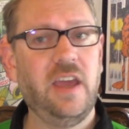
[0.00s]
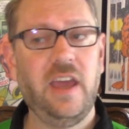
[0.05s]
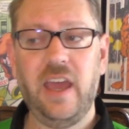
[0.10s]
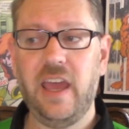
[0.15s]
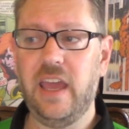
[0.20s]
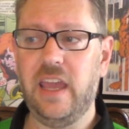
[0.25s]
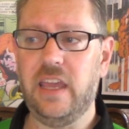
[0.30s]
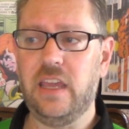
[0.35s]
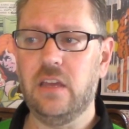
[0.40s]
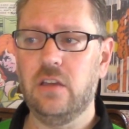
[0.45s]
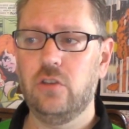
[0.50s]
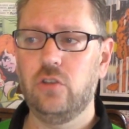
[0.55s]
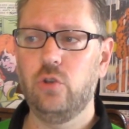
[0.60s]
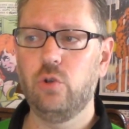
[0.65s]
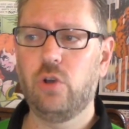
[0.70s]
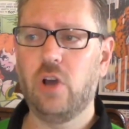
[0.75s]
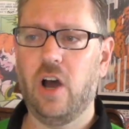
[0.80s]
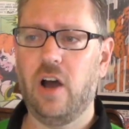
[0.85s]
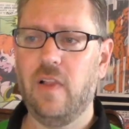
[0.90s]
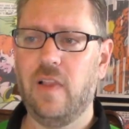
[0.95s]
Hey, you
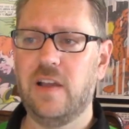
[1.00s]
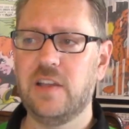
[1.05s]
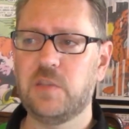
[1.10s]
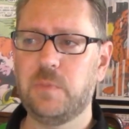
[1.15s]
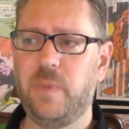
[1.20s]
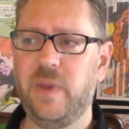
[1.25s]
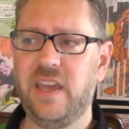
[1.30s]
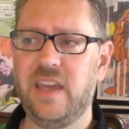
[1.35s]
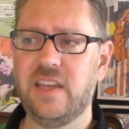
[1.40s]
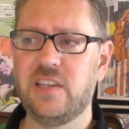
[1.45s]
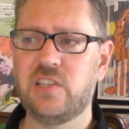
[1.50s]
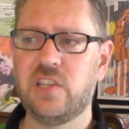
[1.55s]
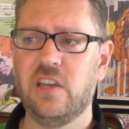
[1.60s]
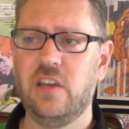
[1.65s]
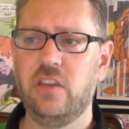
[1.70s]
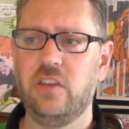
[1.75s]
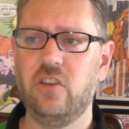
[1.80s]
call us pigs,